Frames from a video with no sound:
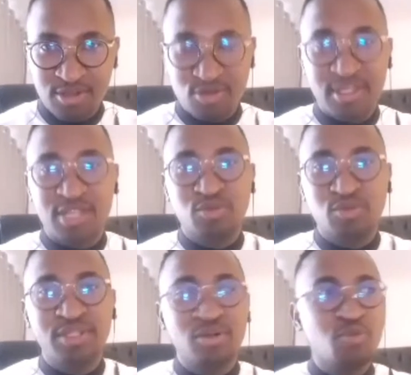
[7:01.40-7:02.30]
so that
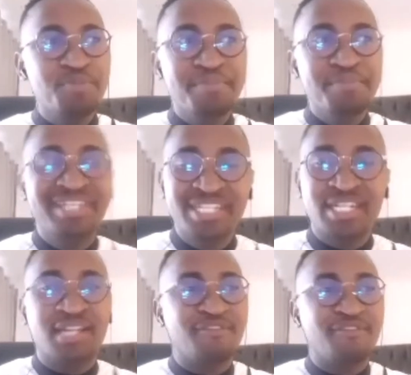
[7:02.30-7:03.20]
we we meet
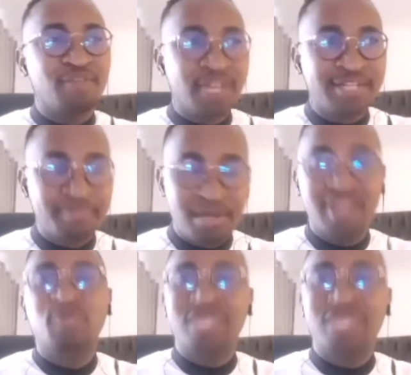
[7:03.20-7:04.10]
each other for that
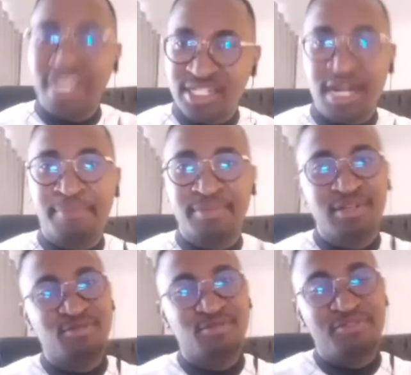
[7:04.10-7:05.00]
month. We catch up.
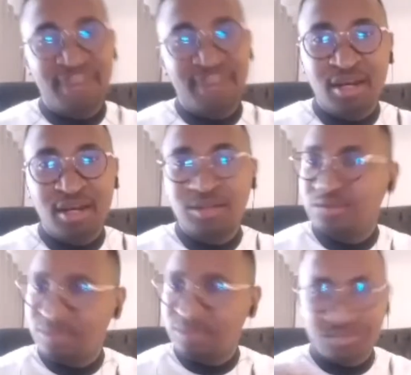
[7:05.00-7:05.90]
We find mm.
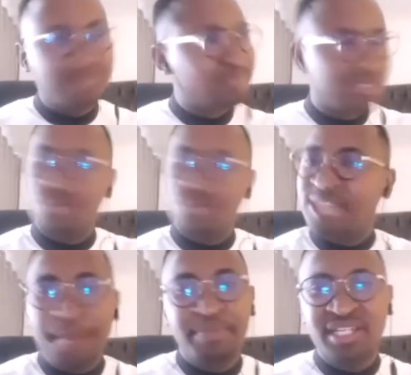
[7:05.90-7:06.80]
out
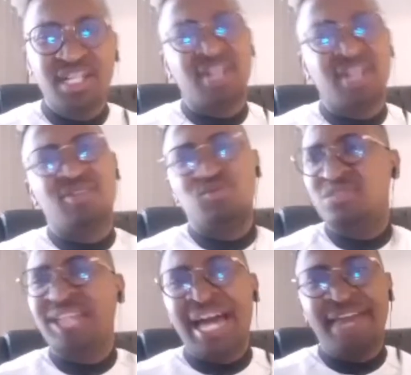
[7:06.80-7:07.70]
what's happening around
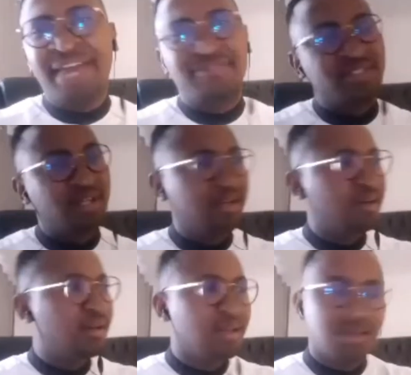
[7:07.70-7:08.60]
whose lives.
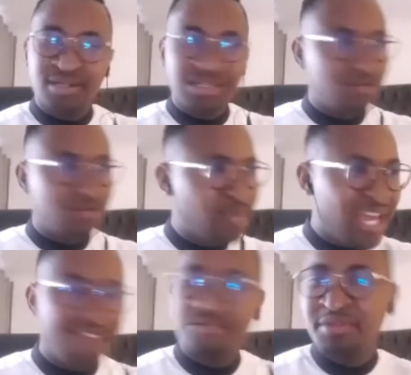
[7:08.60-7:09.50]

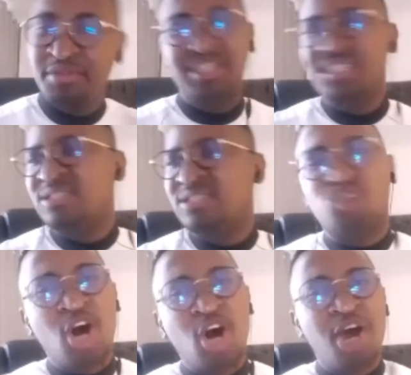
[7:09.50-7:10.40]
Whoever maybe needs
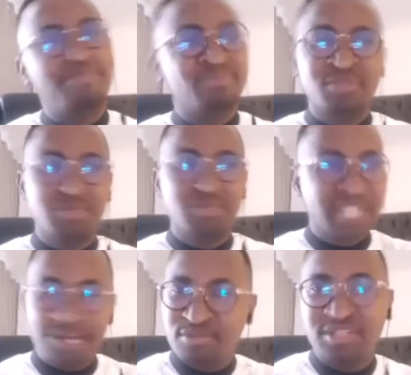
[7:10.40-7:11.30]
a job, we,
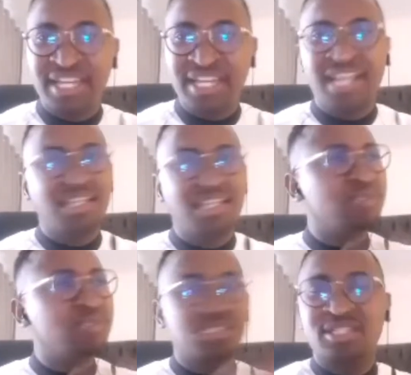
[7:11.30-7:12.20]
we come together.
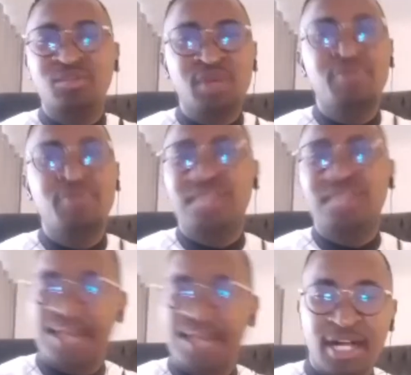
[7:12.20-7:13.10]
We see where we
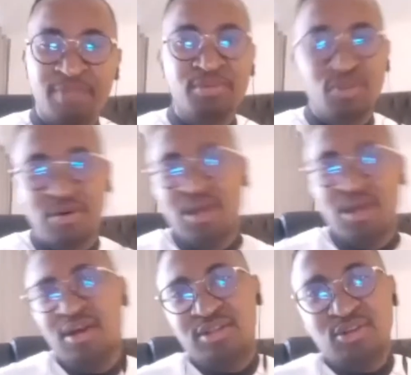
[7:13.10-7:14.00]
can help. You know,